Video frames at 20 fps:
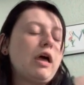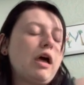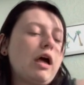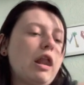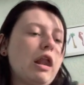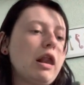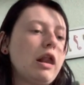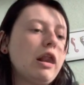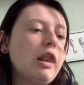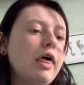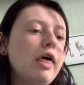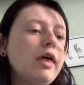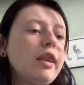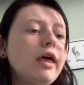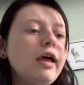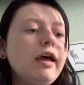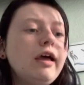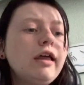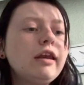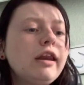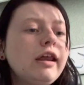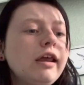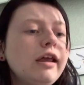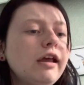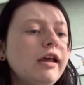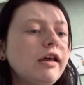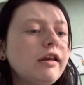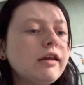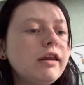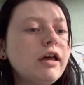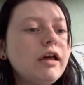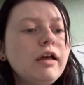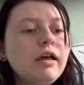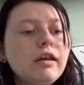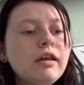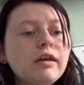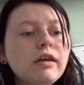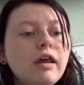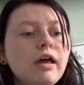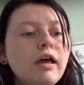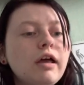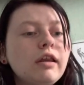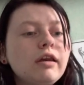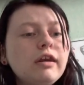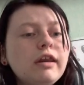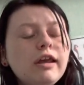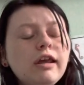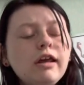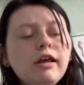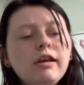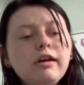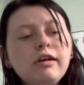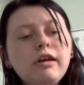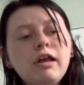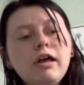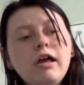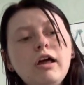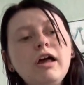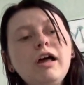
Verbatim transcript: La da dee da da dee da.